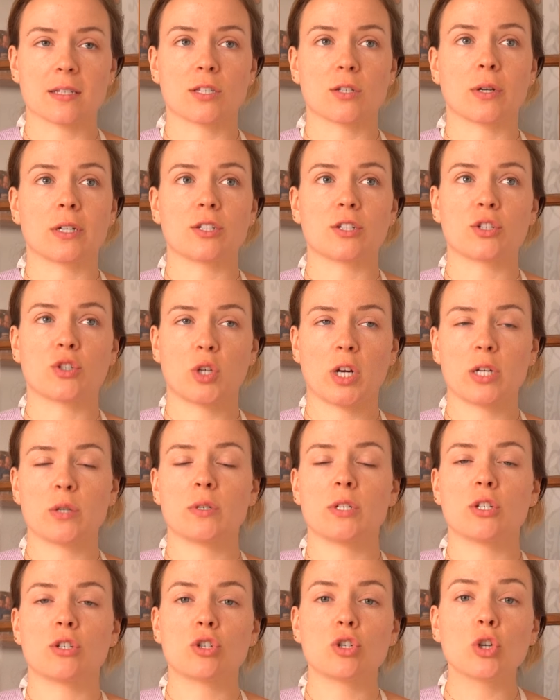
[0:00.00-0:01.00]
And so I just try to
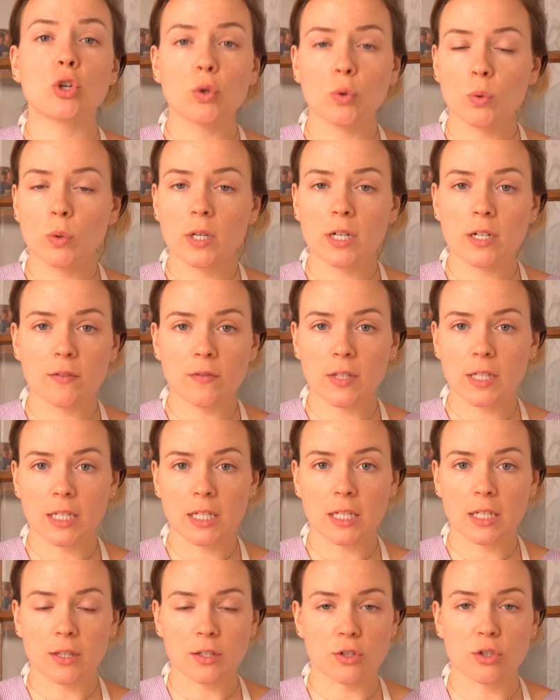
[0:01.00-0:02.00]

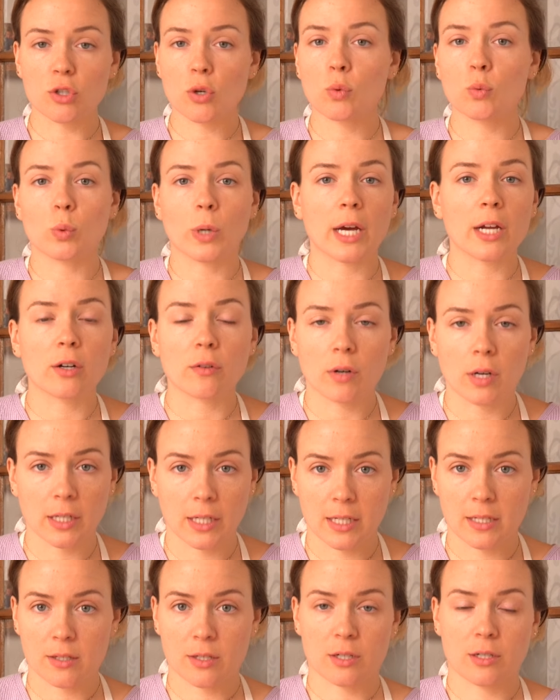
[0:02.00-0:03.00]
intuitively, there's no right or wrong
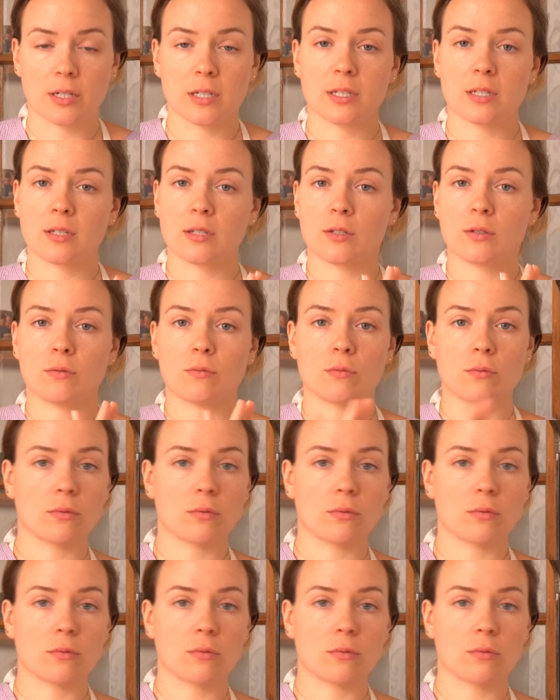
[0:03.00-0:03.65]
answer, it's